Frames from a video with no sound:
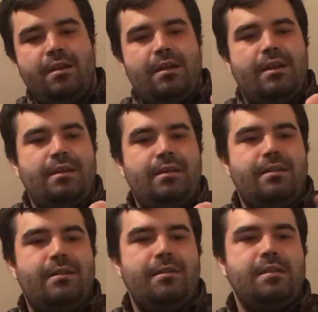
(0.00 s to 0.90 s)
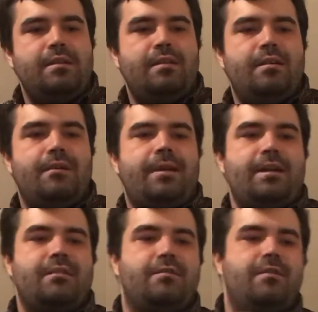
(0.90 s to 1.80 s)
And I'm going to start off
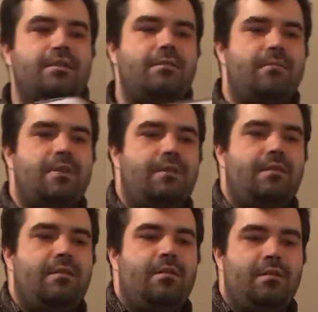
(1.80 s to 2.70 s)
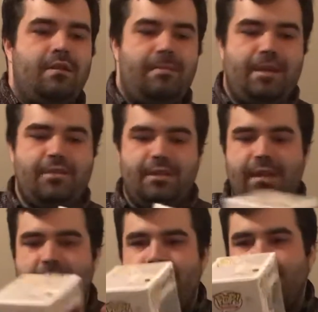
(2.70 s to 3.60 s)
actually with the Magic the
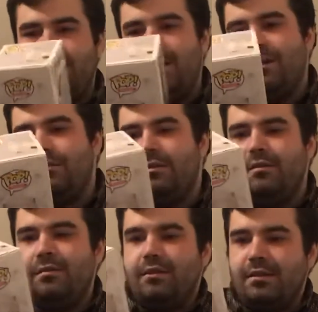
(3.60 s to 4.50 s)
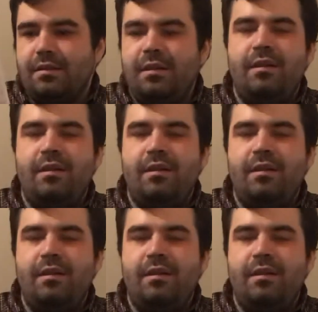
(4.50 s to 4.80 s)
Gathering character because